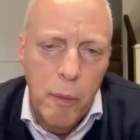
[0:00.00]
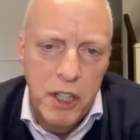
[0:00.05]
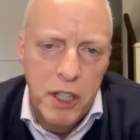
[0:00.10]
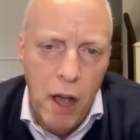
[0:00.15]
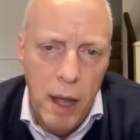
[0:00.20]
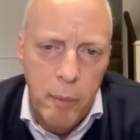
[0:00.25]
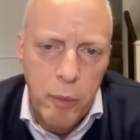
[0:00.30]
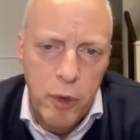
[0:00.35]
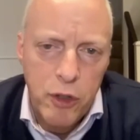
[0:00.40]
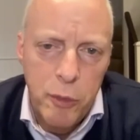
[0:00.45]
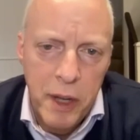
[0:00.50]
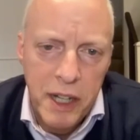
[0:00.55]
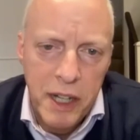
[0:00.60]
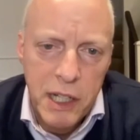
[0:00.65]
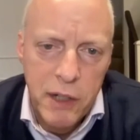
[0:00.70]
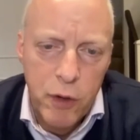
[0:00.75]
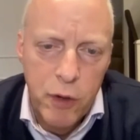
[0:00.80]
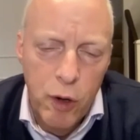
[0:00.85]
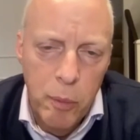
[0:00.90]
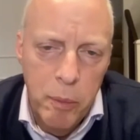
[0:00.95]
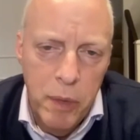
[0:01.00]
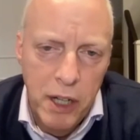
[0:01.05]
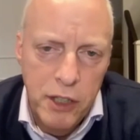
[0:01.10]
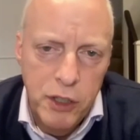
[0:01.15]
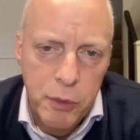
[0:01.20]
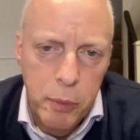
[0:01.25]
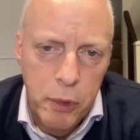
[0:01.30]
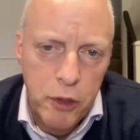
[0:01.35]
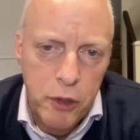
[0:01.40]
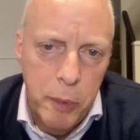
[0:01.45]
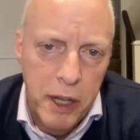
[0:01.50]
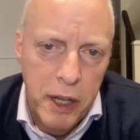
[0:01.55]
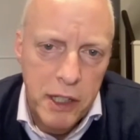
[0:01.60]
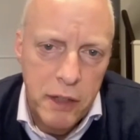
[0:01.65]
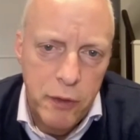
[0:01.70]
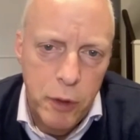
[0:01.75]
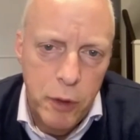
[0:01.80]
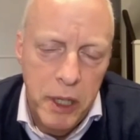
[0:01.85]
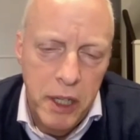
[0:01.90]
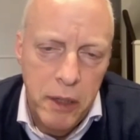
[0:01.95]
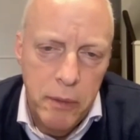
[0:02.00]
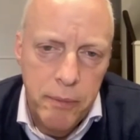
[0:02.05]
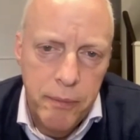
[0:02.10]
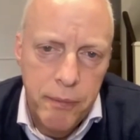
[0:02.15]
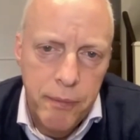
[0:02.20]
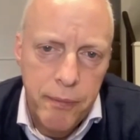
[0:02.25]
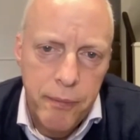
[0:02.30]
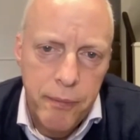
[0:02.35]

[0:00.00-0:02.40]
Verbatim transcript: a time perspective or a budget perspective, you mean?